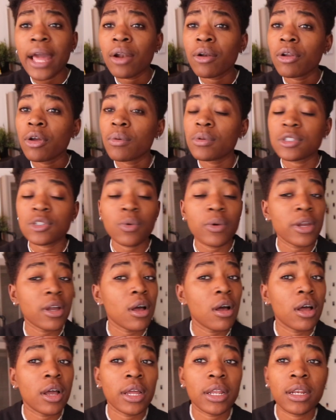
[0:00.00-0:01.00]
don't know what's going
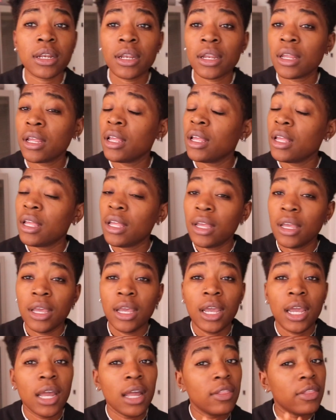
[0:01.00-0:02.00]
on
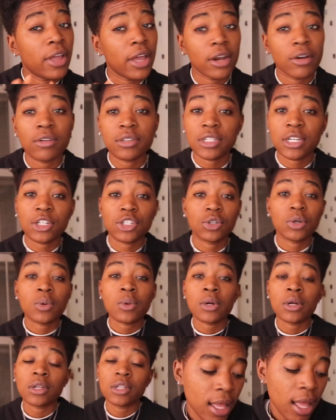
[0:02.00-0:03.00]
in the heterosexual
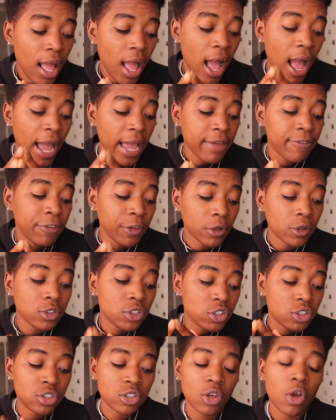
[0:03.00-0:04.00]
world. I feel
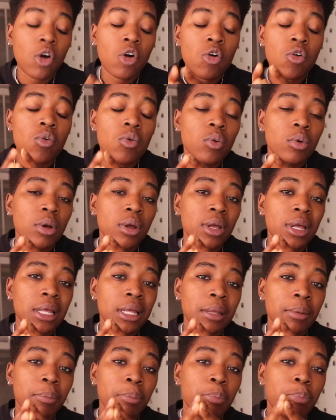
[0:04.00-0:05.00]
so
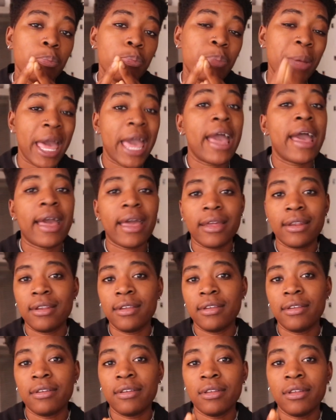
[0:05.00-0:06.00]
bad
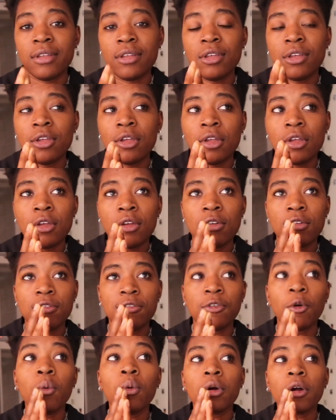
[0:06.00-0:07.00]

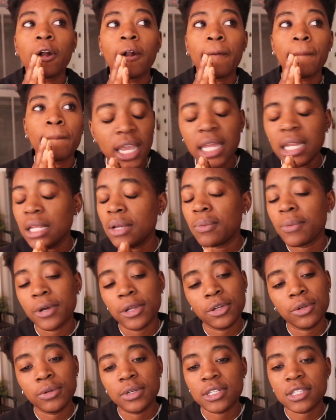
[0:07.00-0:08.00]
for
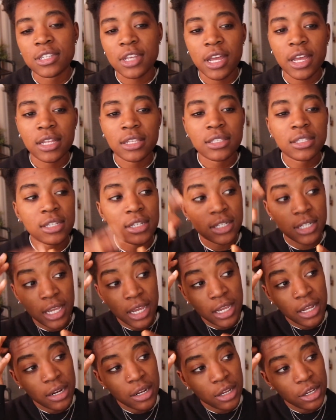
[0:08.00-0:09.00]
anyone who decides to
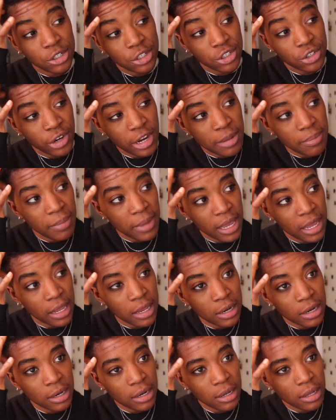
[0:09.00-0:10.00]
date a straight
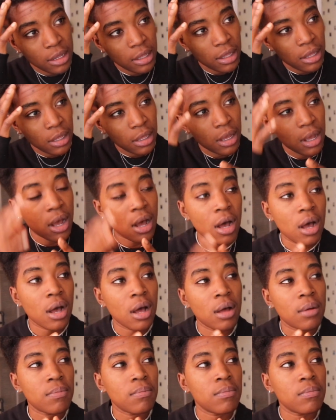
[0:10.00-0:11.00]
man.
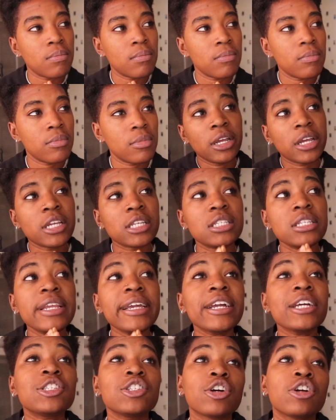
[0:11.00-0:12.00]
Um, cause
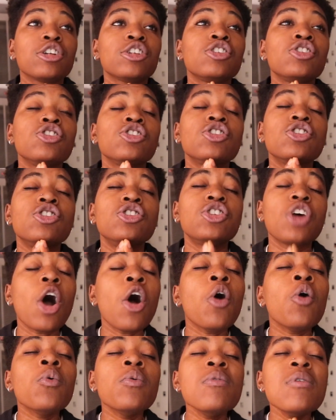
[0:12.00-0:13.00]
niggas are
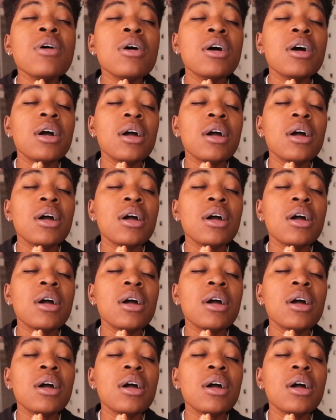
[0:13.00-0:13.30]
so